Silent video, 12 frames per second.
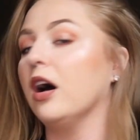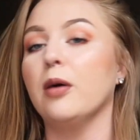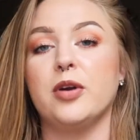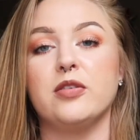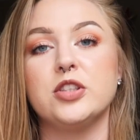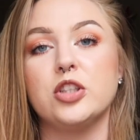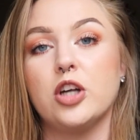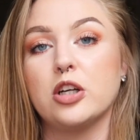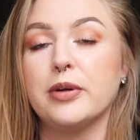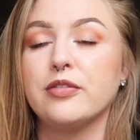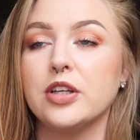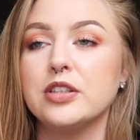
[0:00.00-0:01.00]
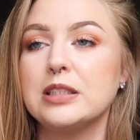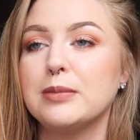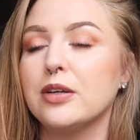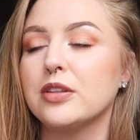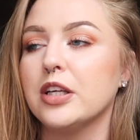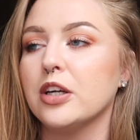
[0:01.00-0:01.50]
and obviously I'll talk to my friends
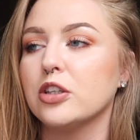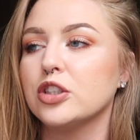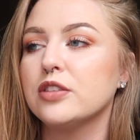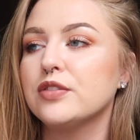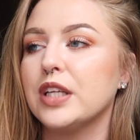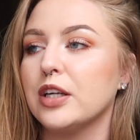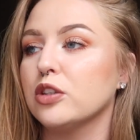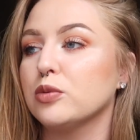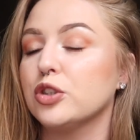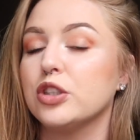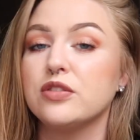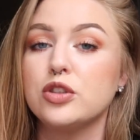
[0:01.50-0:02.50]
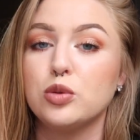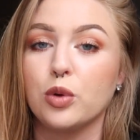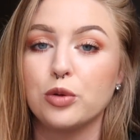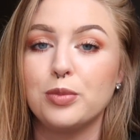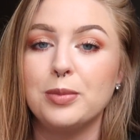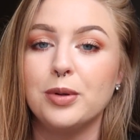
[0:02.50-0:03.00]
about their shifts, and I'll switch shifts to
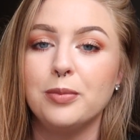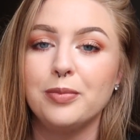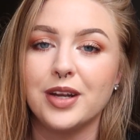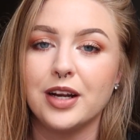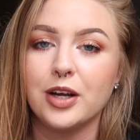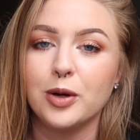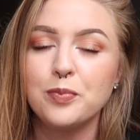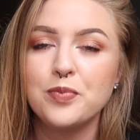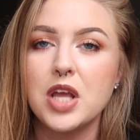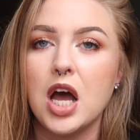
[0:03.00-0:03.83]
work with people that I know.